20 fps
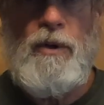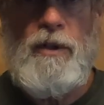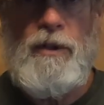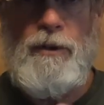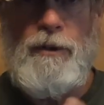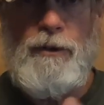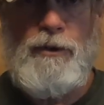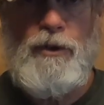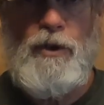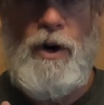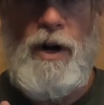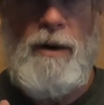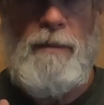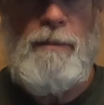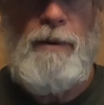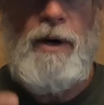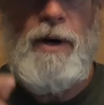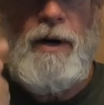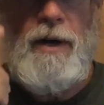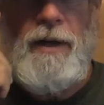little
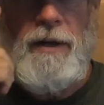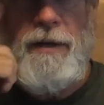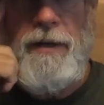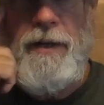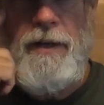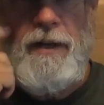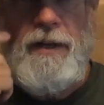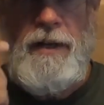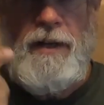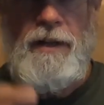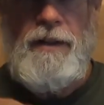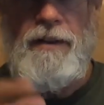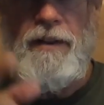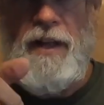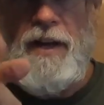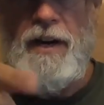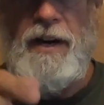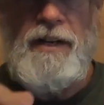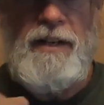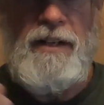tripod
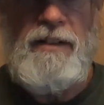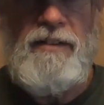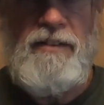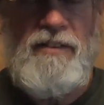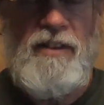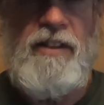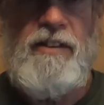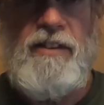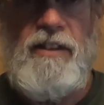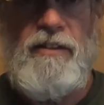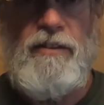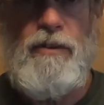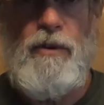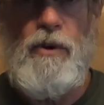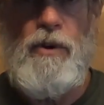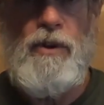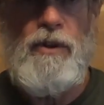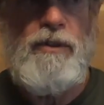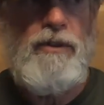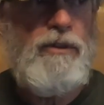that I can set this
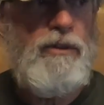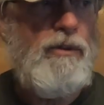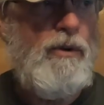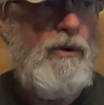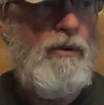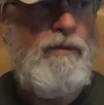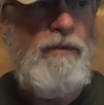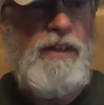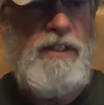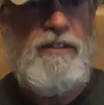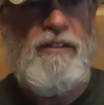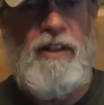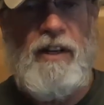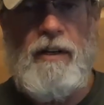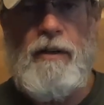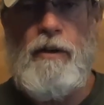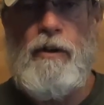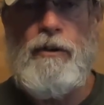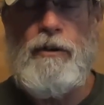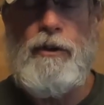on. So if I set
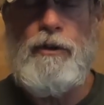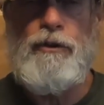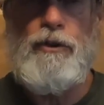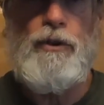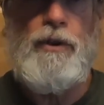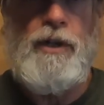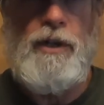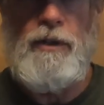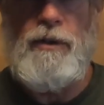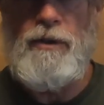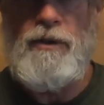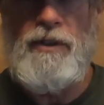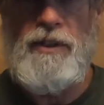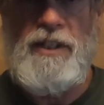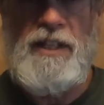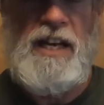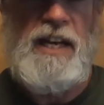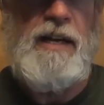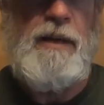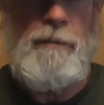along the trail or in
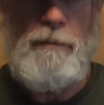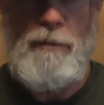camp